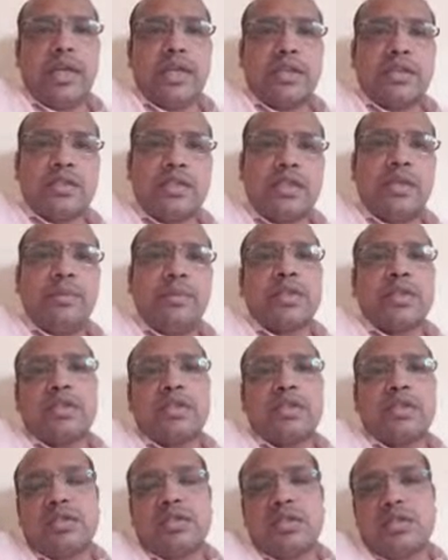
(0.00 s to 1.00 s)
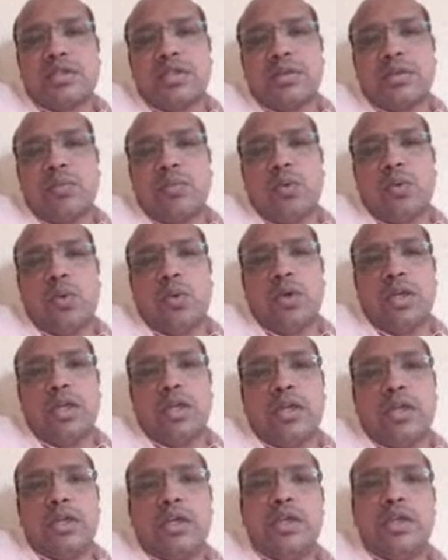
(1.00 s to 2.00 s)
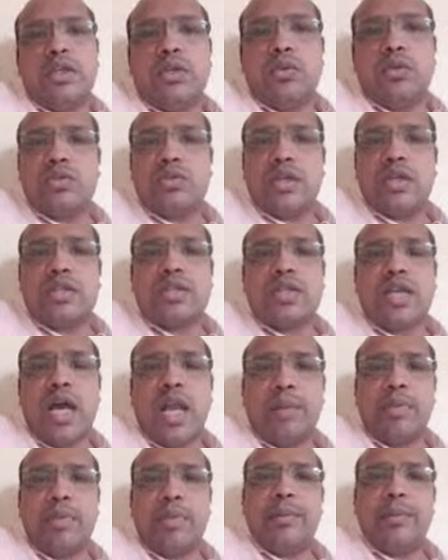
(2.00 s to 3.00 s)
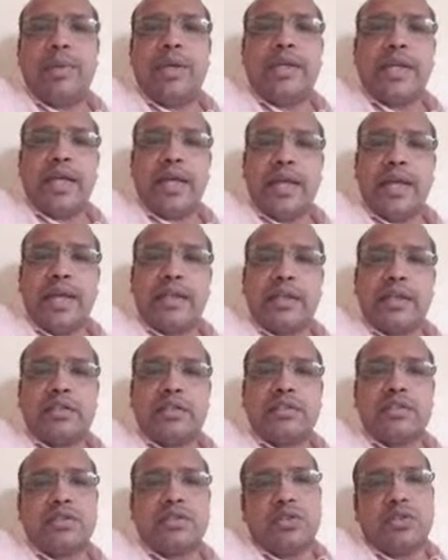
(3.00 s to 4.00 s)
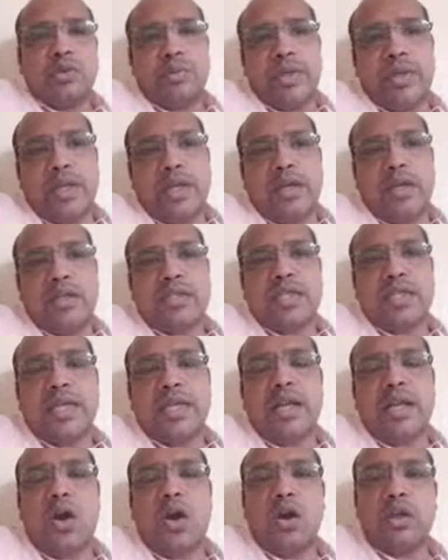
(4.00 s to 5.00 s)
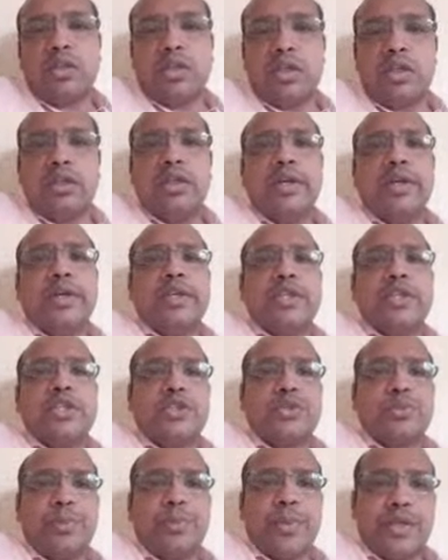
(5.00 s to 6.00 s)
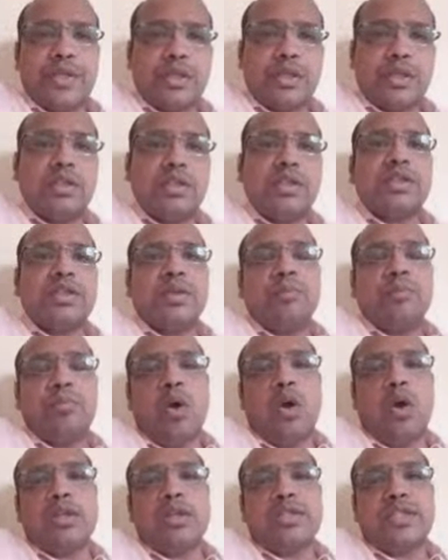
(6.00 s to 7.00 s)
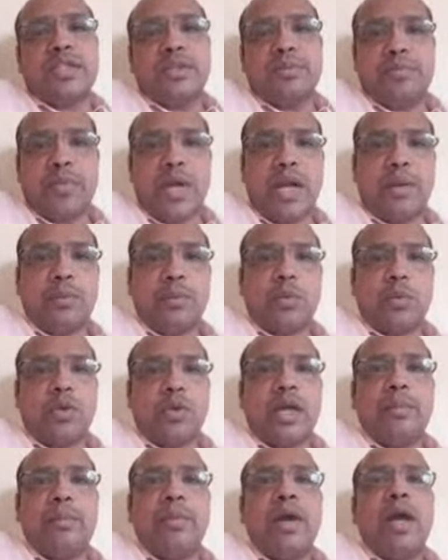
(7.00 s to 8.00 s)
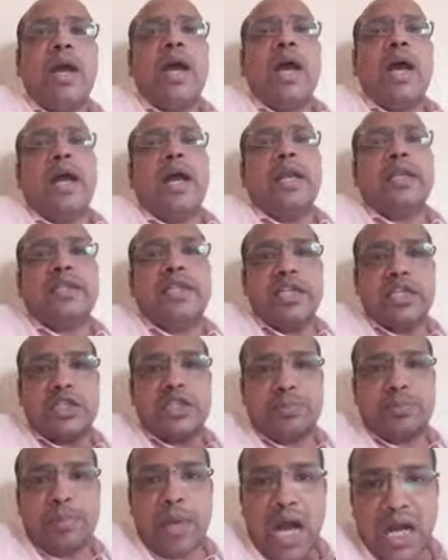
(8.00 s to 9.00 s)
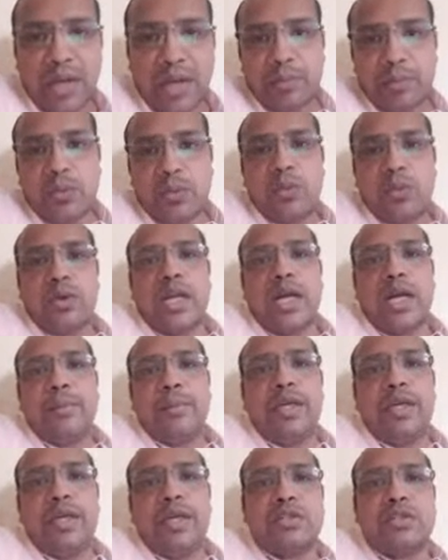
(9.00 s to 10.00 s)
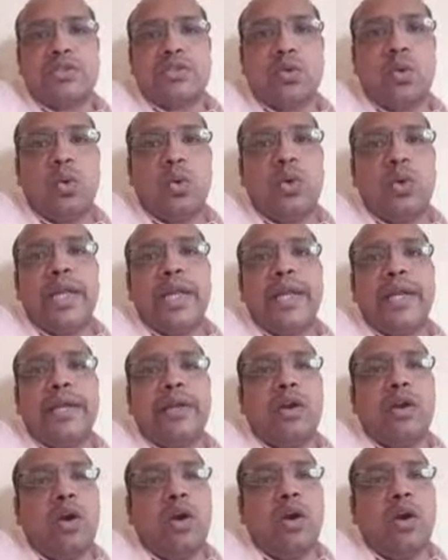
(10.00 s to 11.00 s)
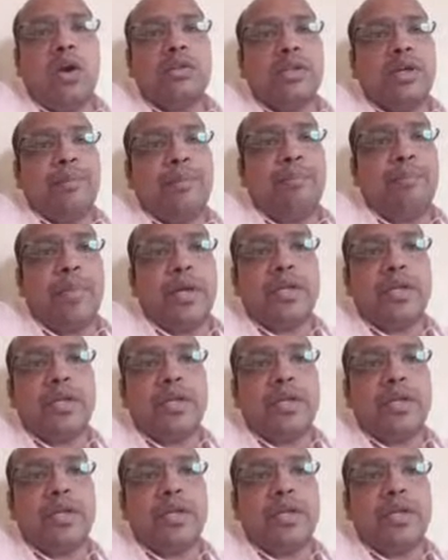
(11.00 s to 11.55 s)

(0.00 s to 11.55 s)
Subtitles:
NC machine system coding uses alphabet characters, numericals and other special symbols in part program, and this part program is coded on a